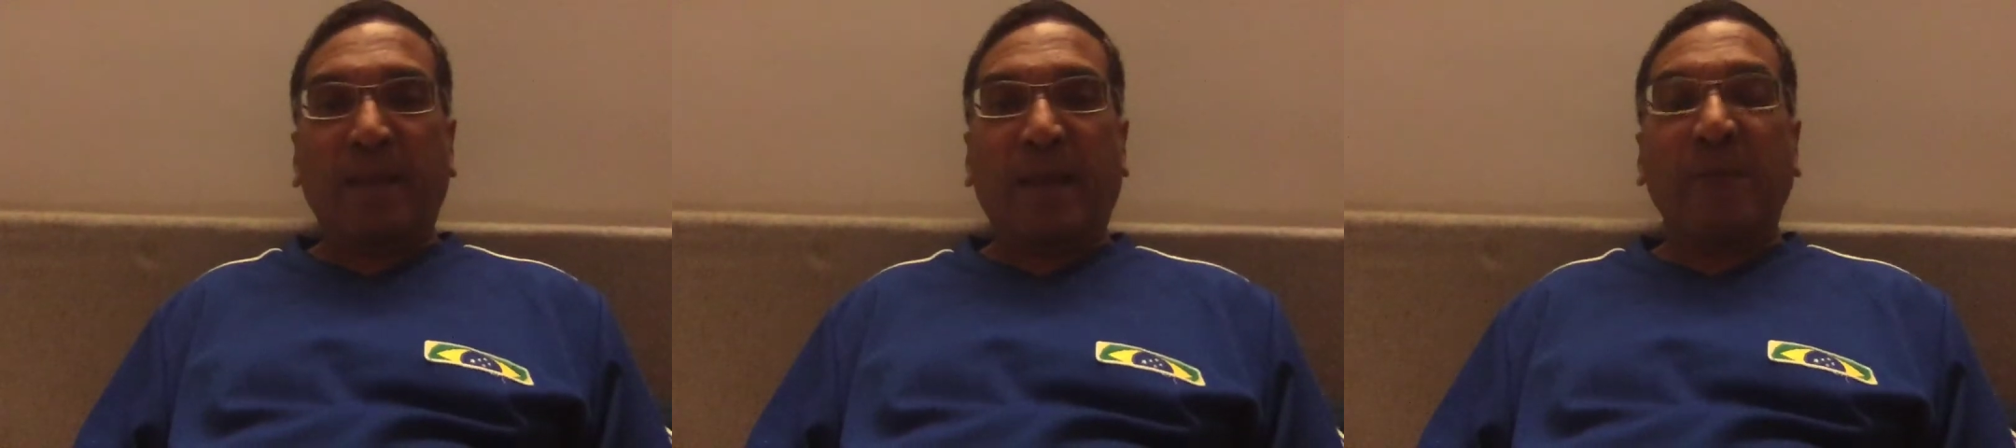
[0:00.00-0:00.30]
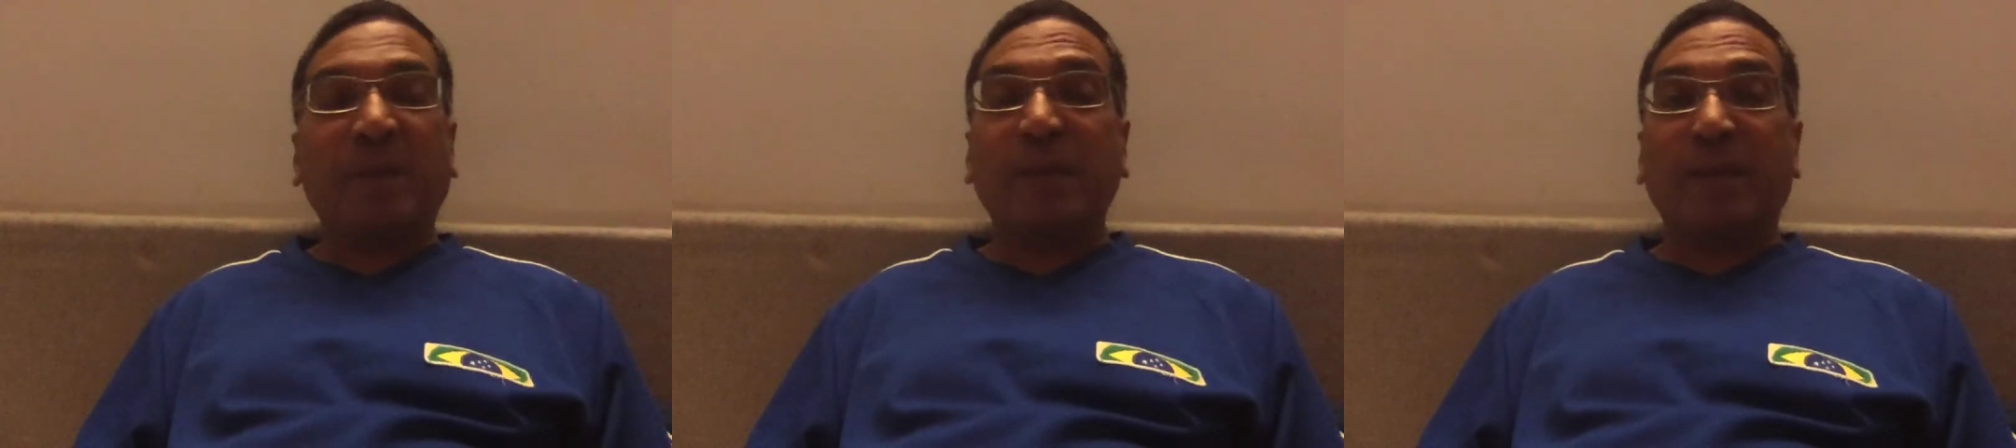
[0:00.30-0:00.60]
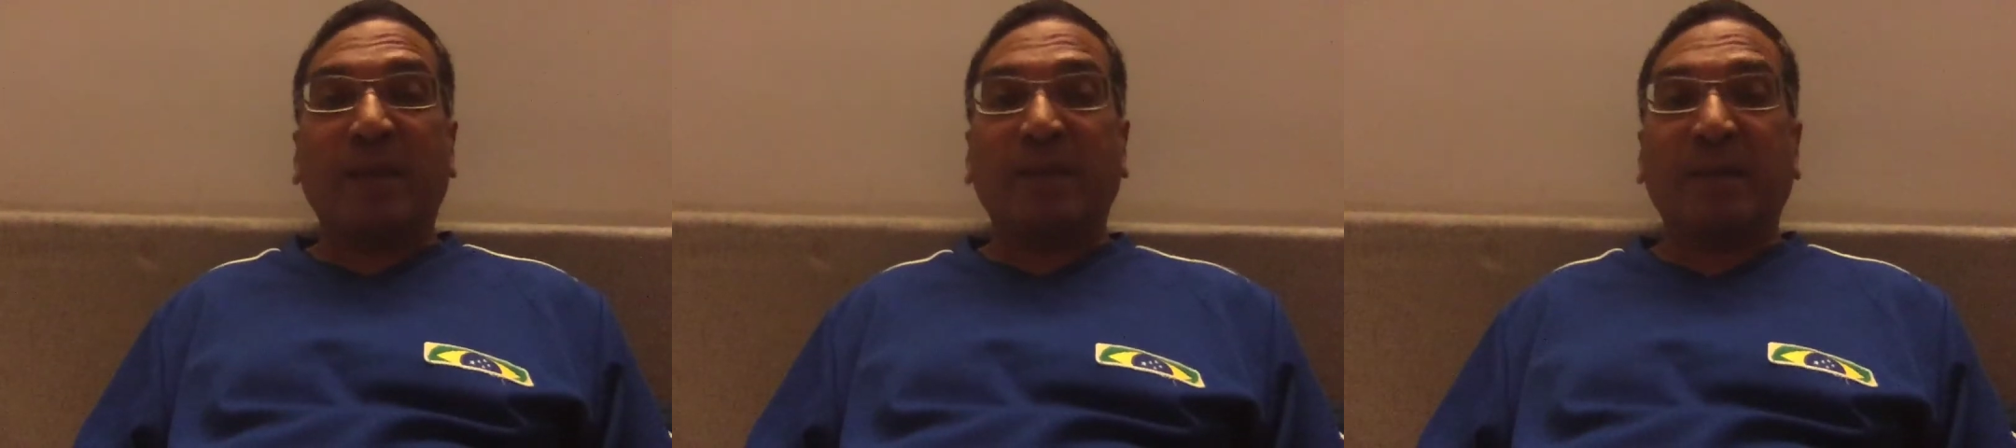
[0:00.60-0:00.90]
and by the
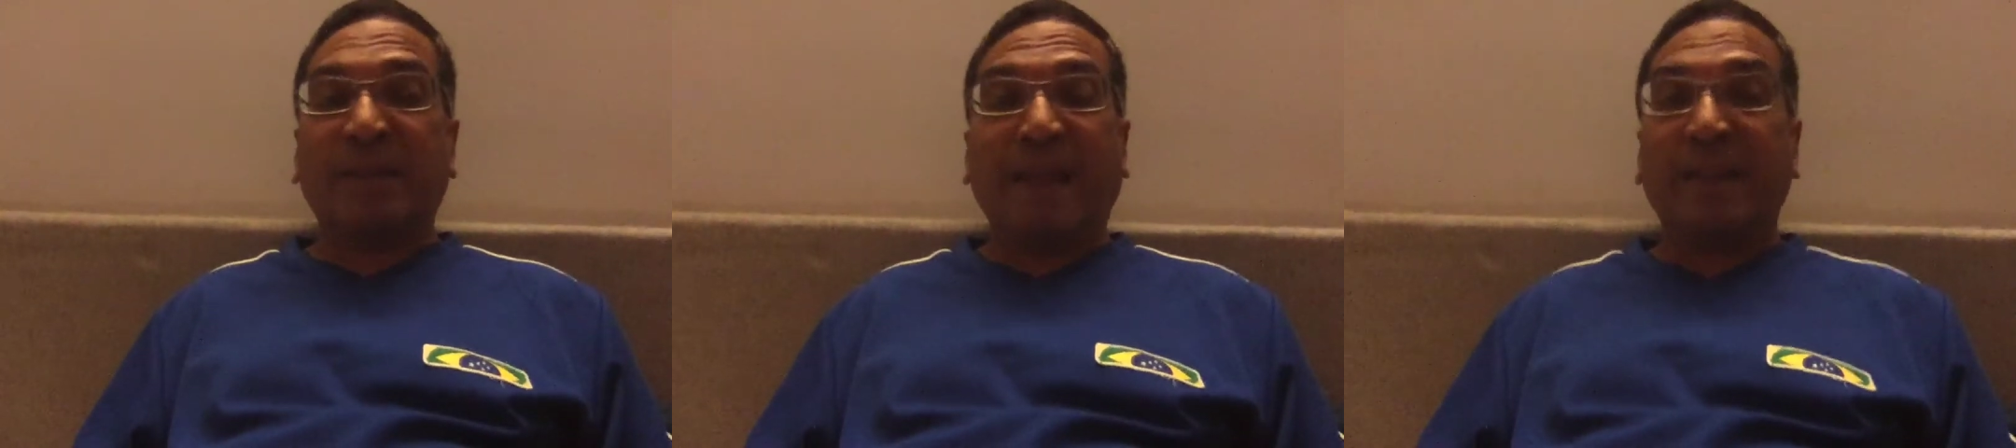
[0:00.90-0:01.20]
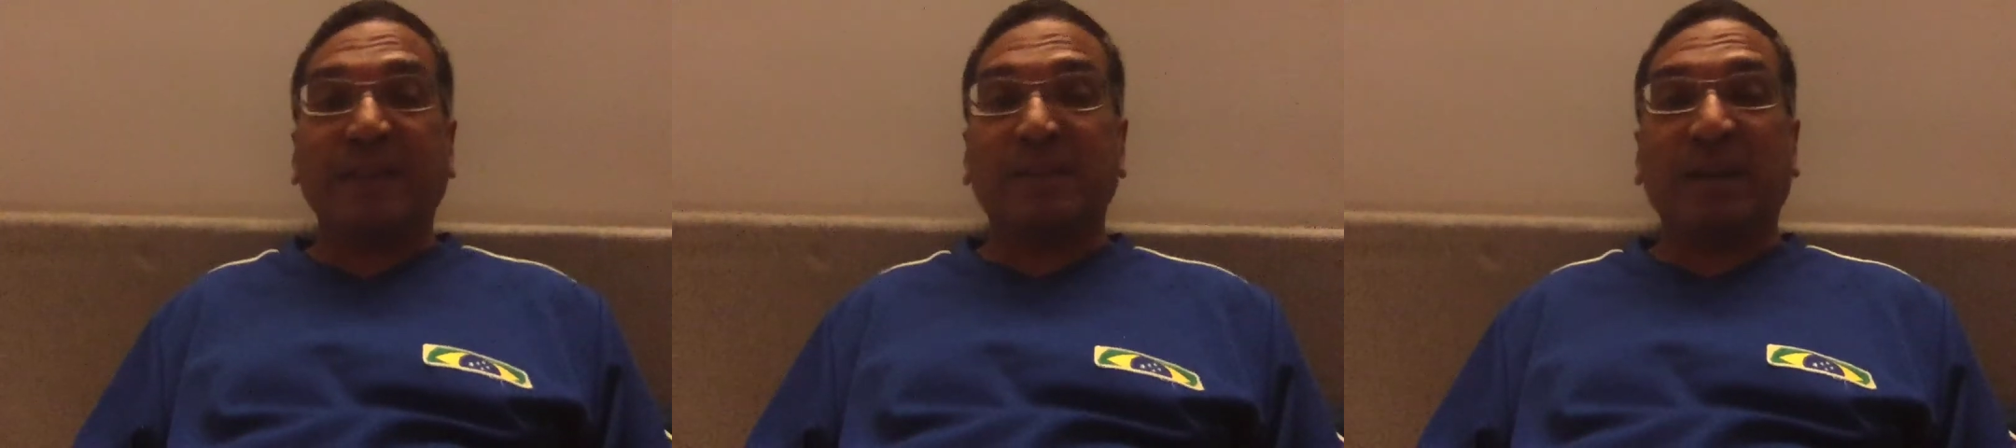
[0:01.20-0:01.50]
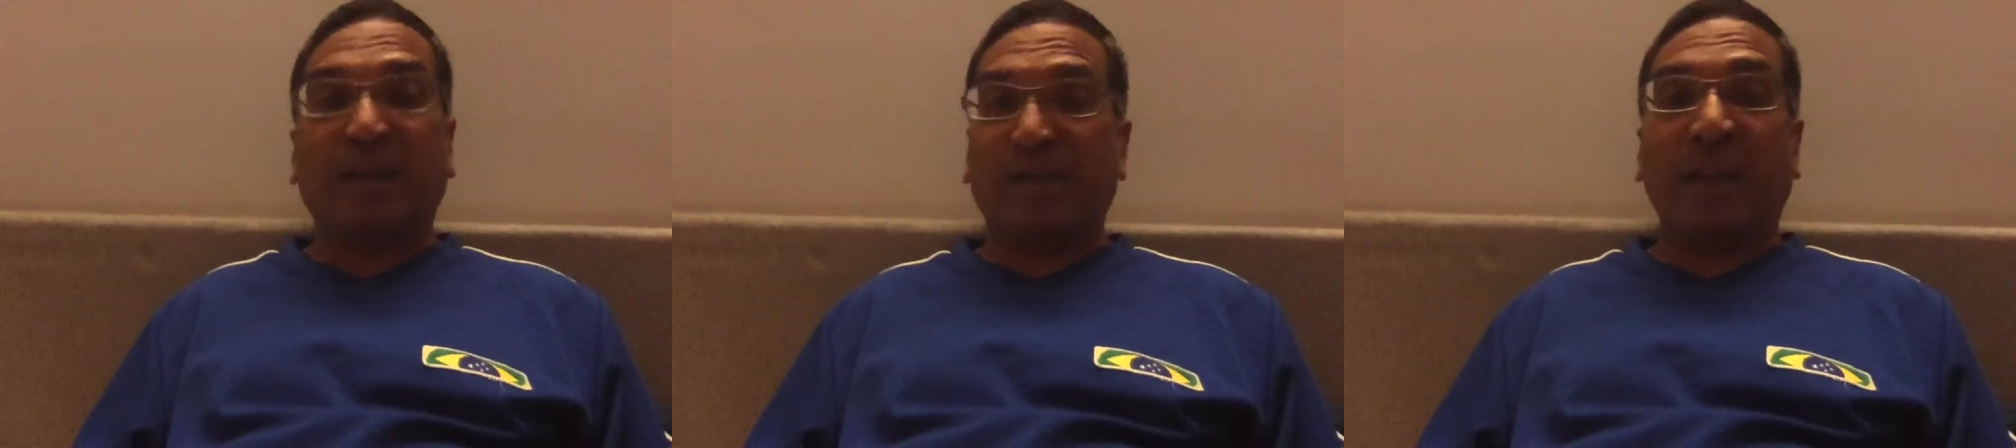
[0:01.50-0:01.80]
way, tithing is not giving